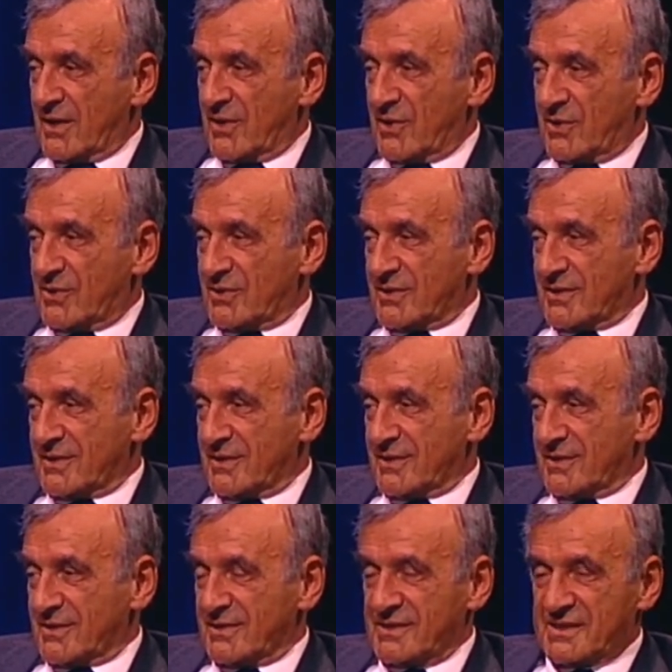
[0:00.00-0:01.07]
or uh,
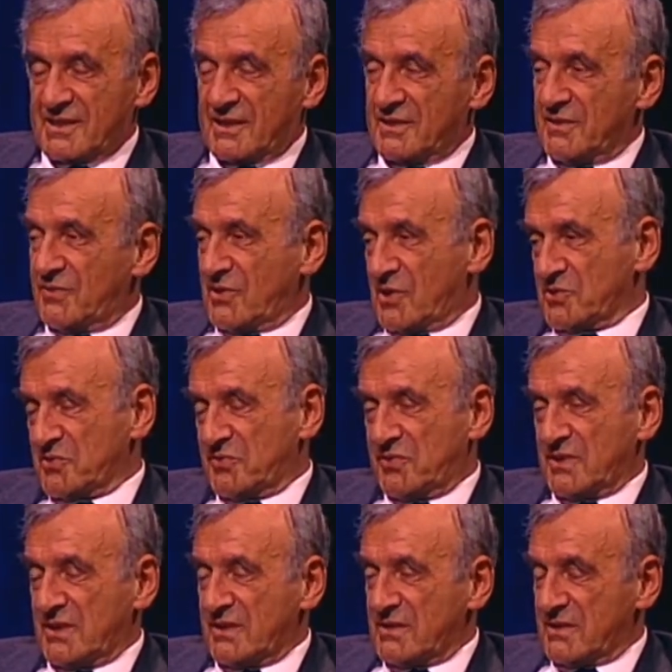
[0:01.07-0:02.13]
study philosophy
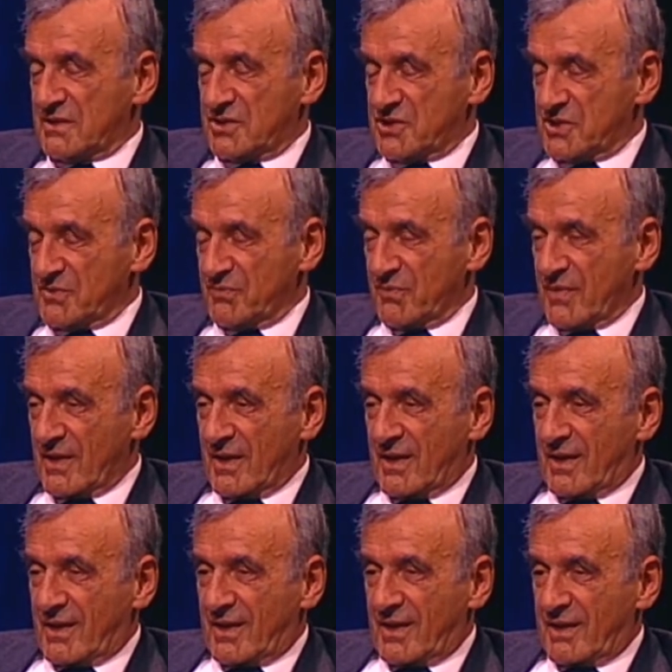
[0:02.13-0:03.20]
and literature,
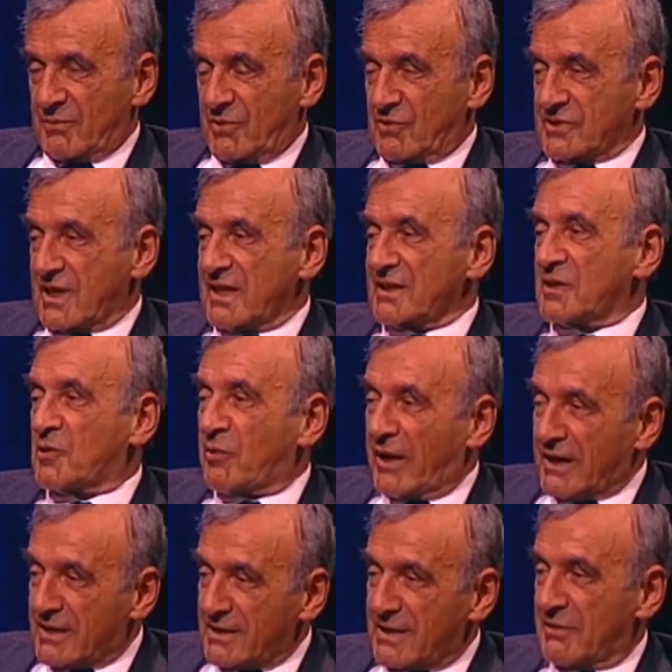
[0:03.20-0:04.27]
because I had a
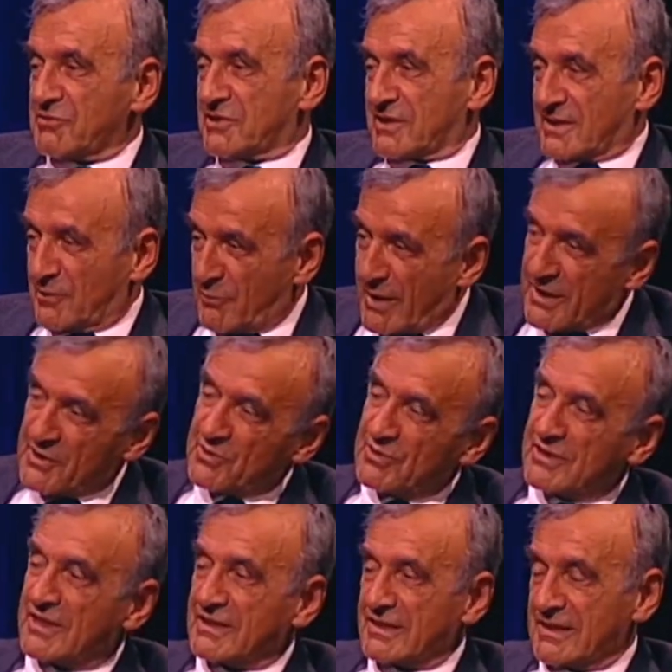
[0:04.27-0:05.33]
choir. I was a choir
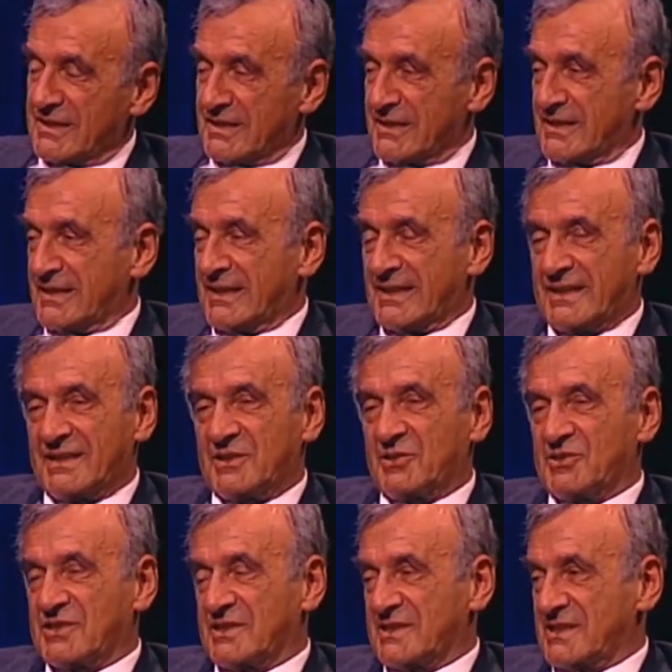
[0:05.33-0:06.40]
conductor in
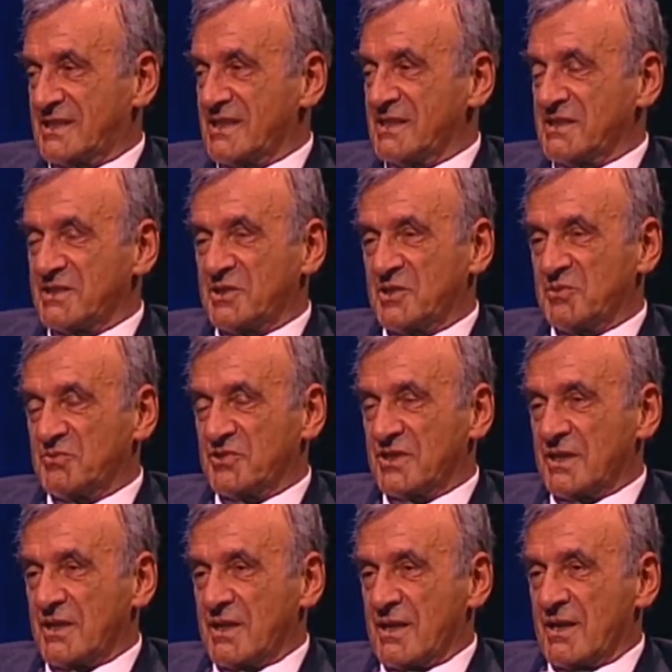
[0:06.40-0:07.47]
those children's homes.
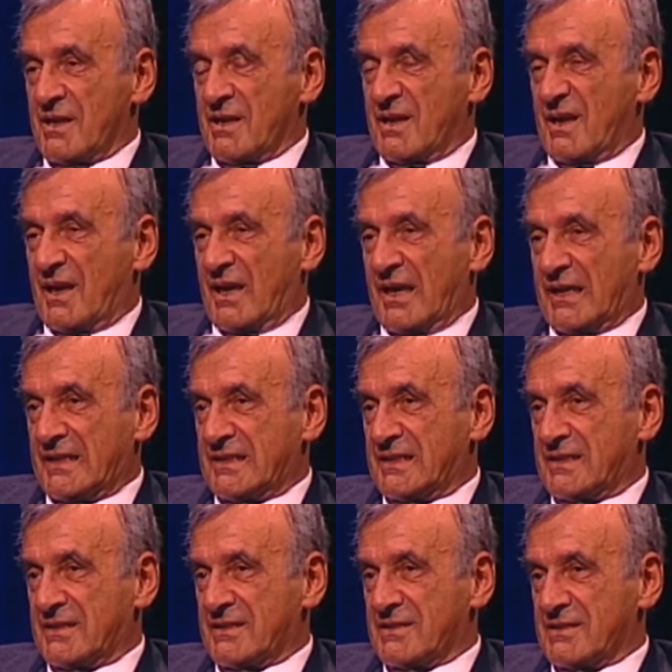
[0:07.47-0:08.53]
And
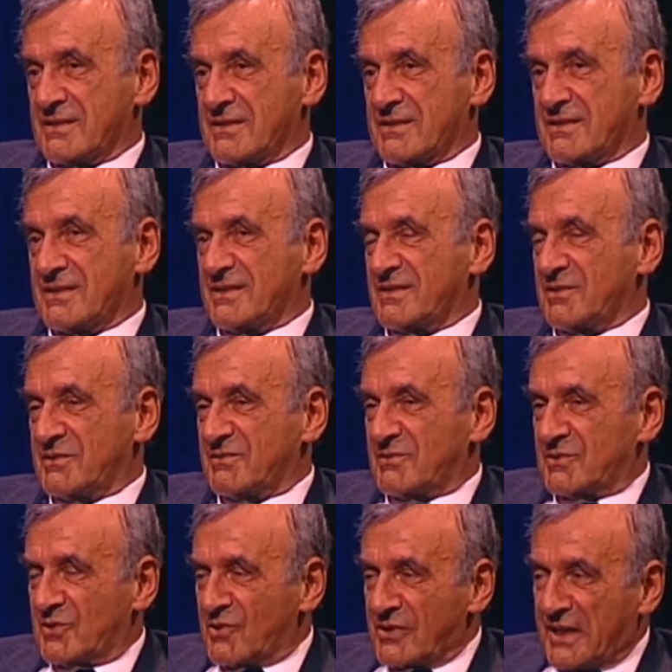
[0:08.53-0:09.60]
uh,
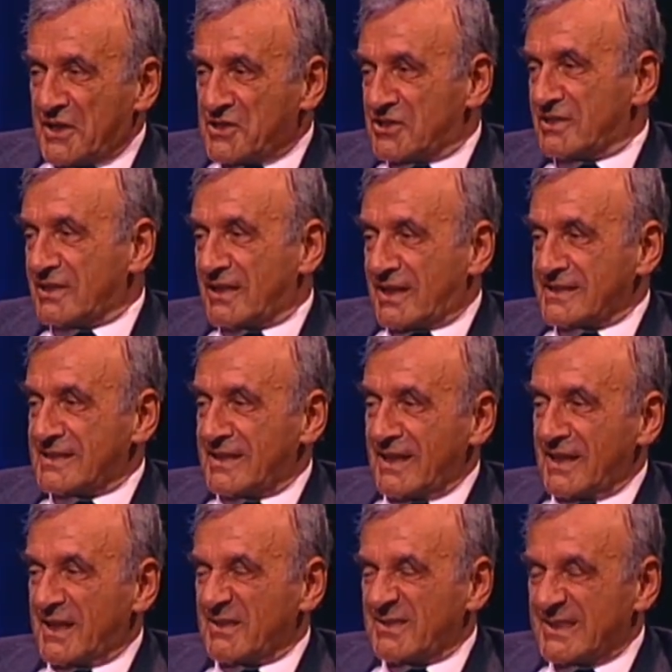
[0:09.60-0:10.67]
occasionally I still
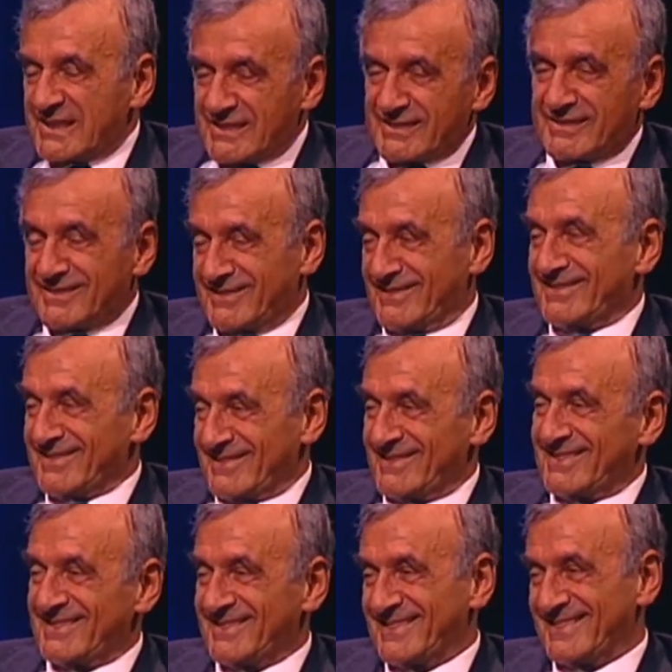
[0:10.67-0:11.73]
have
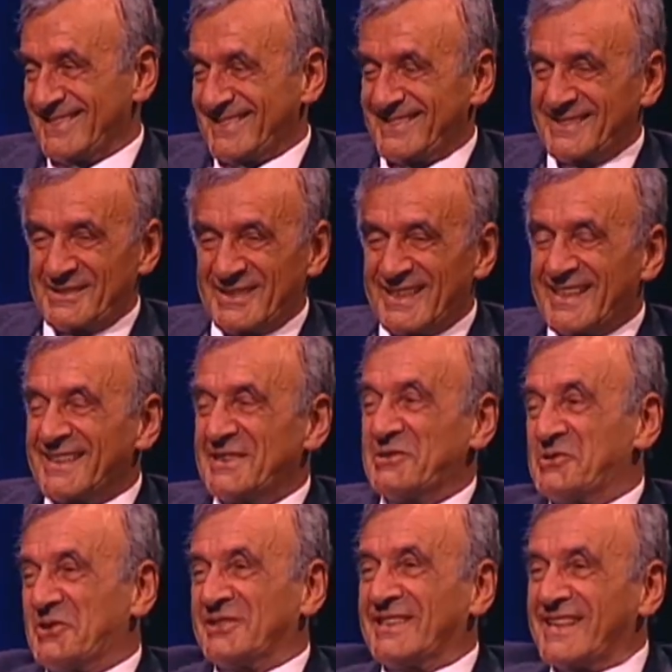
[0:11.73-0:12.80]
uh, to
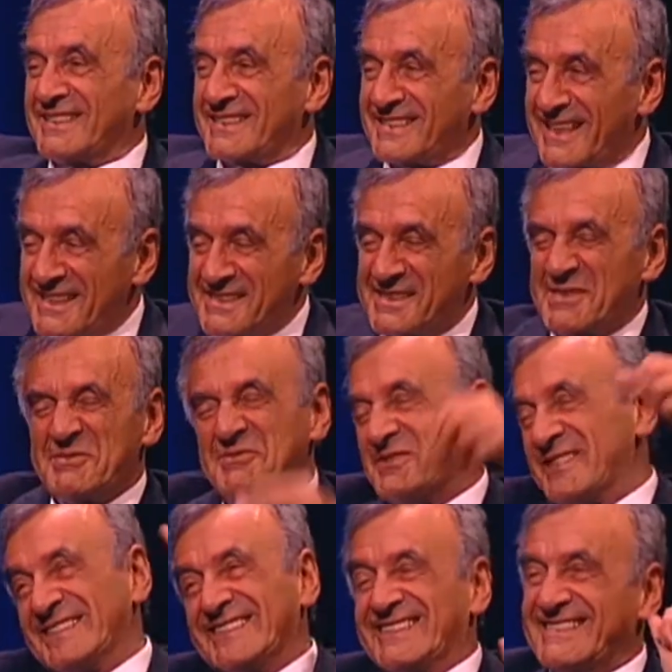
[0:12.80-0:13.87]
conduct the Ninth
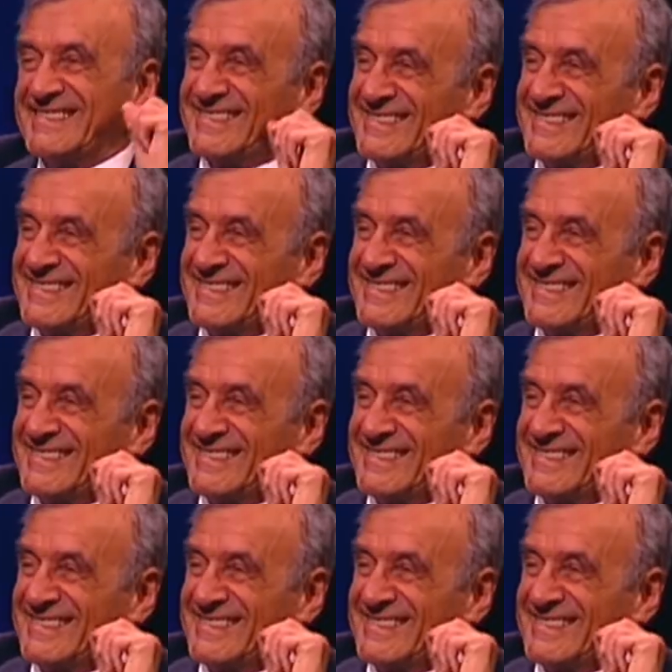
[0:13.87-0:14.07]
Symphony. Oh.